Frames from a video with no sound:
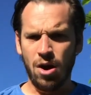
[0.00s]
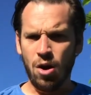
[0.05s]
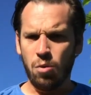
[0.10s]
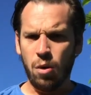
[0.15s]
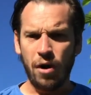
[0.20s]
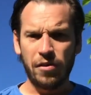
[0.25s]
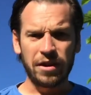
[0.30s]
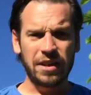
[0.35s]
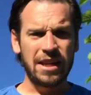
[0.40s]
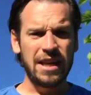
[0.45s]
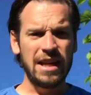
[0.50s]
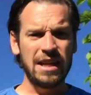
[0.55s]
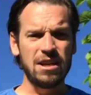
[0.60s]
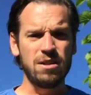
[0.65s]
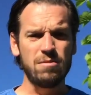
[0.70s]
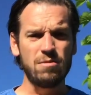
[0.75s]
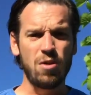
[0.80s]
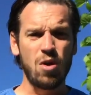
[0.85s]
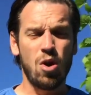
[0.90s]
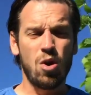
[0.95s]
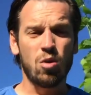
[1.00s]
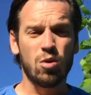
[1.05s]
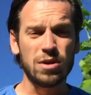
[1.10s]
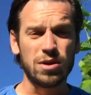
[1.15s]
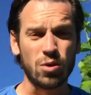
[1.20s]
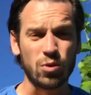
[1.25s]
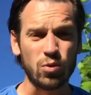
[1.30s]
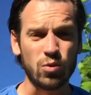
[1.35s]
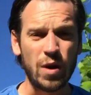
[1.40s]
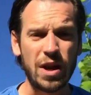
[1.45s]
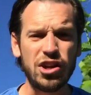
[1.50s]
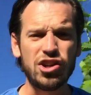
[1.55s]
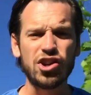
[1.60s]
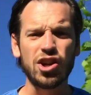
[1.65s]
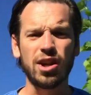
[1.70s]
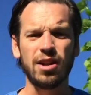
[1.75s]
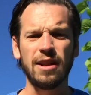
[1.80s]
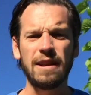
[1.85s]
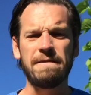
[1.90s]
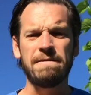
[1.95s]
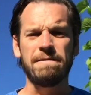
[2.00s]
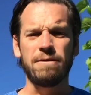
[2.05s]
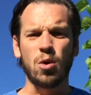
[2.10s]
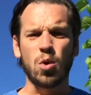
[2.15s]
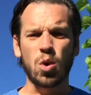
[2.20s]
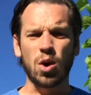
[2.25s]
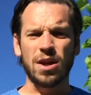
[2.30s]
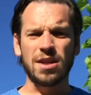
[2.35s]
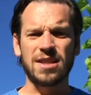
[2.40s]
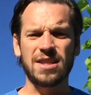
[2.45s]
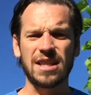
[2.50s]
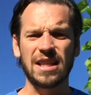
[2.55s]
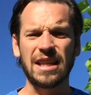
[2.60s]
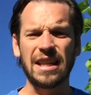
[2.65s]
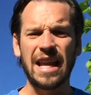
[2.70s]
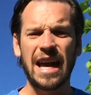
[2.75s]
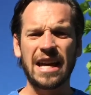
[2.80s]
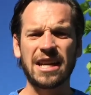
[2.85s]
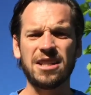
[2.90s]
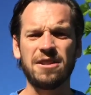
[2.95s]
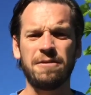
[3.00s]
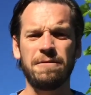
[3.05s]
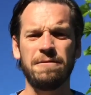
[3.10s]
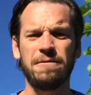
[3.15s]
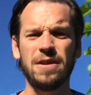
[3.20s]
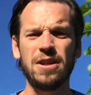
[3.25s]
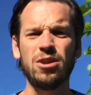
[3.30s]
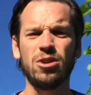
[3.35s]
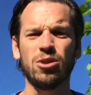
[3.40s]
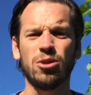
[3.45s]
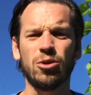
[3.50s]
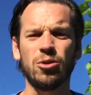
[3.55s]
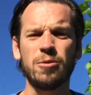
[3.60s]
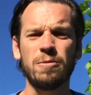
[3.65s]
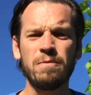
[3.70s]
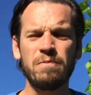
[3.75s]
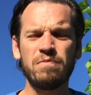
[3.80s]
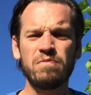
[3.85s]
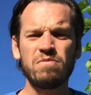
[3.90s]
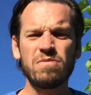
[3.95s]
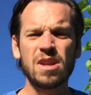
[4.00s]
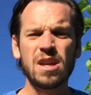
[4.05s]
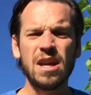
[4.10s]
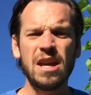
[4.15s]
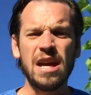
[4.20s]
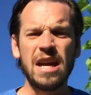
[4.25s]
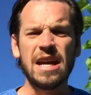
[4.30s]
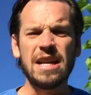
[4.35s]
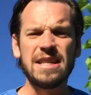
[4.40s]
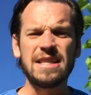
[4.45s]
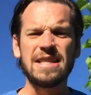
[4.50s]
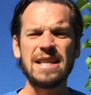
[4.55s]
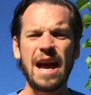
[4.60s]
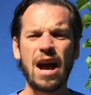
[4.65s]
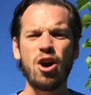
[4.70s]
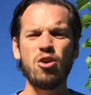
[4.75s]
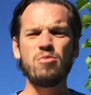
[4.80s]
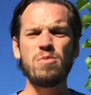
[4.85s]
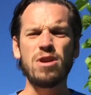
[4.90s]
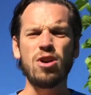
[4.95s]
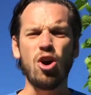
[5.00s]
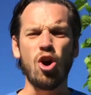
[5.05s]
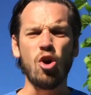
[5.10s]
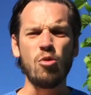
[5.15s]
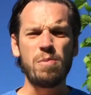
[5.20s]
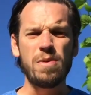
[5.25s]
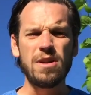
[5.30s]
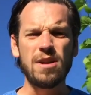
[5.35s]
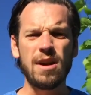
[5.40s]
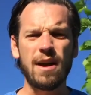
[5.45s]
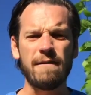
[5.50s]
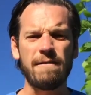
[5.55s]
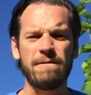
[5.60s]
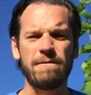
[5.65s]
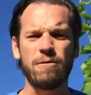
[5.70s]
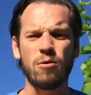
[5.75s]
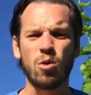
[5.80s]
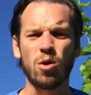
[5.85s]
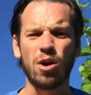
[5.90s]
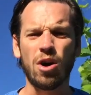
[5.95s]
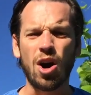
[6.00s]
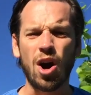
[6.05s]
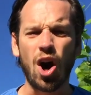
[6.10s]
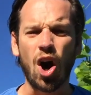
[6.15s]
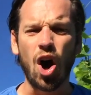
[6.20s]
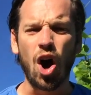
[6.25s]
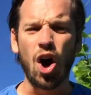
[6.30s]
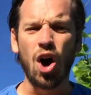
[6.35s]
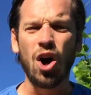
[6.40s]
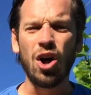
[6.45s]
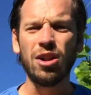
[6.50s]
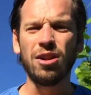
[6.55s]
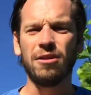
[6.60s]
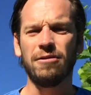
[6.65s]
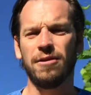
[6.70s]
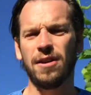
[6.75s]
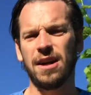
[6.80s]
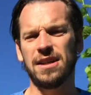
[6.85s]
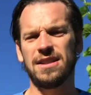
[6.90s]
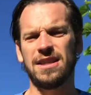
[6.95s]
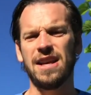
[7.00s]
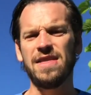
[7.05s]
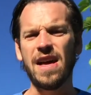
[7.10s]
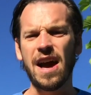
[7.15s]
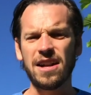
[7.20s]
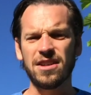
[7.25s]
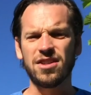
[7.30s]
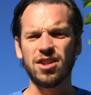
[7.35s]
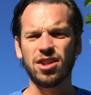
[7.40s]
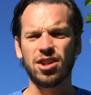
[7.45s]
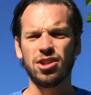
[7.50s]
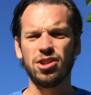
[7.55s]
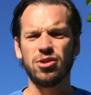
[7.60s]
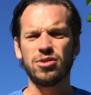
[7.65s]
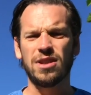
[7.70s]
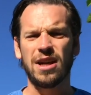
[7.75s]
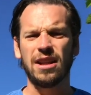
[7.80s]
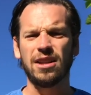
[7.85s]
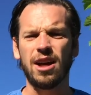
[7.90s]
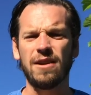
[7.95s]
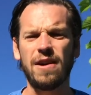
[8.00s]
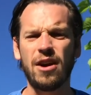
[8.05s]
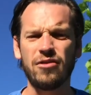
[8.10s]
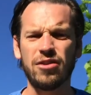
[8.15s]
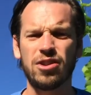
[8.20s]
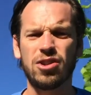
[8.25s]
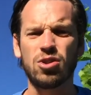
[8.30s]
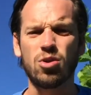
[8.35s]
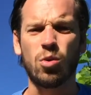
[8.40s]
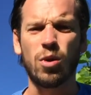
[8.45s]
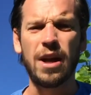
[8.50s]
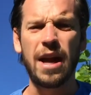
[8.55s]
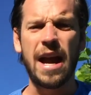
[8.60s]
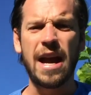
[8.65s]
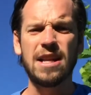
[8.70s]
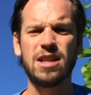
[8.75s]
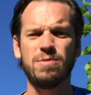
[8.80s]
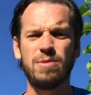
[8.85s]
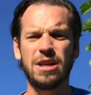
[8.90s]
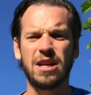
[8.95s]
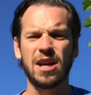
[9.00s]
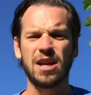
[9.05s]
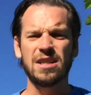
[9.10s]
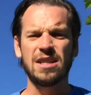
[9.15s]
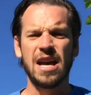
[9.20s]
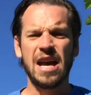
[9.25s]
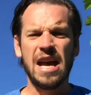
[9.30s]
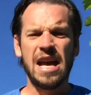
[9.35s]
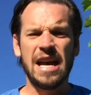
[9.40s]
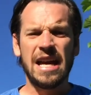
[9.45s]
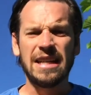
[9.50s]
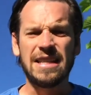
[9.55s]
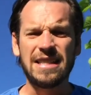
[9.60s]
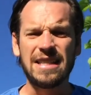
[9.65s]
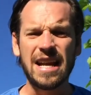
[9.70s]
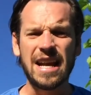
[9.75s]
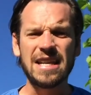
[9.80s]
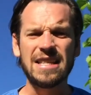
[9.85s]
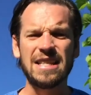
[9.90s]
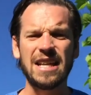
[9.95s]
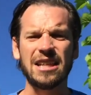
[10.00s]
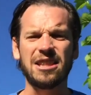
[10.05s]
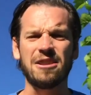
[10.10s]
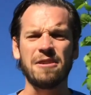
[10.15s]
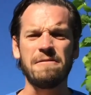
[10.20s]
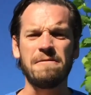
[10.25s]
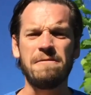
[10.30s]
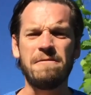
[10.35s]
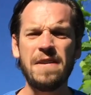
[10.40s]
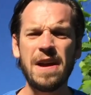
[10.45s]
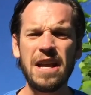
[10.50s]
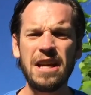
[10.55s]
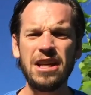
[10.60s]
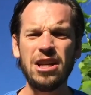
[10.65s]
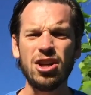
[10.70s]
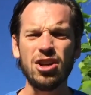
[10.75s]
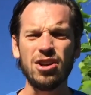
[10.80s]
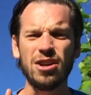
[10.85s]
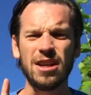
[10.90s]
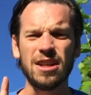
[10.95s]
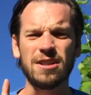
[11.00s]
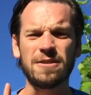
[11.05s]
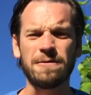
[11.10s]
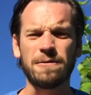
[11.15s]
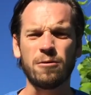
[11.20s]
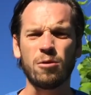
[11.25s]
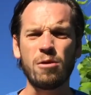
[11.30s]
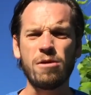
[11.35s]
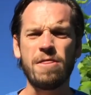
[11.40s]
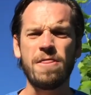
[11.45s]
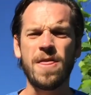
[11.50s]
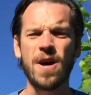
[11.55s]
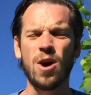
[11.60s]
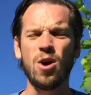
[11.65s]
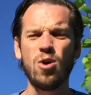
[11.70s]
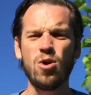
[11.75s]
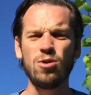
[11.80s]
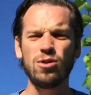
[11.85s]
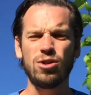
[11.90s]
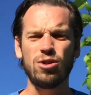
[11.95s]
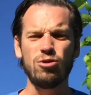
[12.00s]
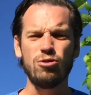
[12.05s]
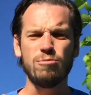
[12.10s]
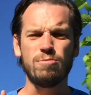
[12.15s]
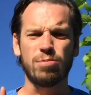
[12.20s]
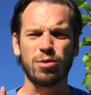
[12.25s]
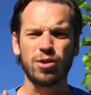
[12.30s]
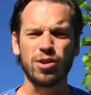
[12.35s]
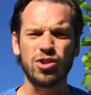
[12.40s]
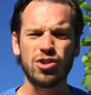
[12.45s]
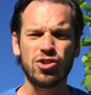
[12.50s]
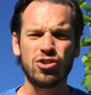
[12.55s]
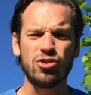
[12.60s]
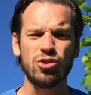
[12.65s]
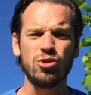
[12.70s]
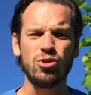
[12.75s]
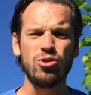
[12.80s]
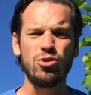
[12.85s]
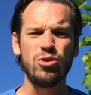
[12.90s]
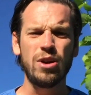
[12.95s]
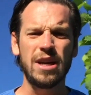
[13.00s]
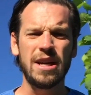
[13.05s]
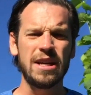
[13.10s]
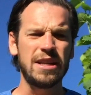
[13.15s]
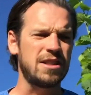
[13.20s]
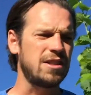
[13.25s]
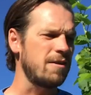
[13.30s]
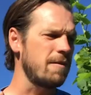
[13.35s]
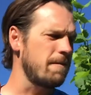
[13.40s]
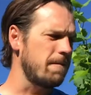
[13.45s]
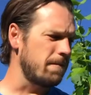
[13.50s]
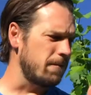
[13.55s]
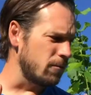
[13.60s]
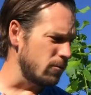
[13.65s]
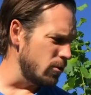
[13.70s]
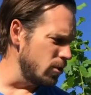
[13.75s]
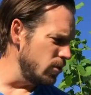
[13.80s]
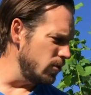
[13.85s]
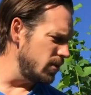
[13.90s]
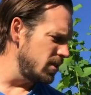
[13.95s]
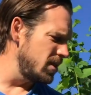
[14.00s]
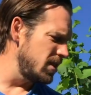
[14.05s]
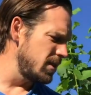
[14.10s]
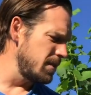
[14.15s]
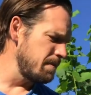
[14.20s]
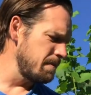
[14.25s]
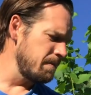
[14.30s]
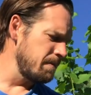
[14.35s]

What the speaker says: While the kingdom was originally for a select few, it has now been opened up for all of us. And that is the good news. And I love how this story ends because it says that the vineyard is for those who pursue its fruits.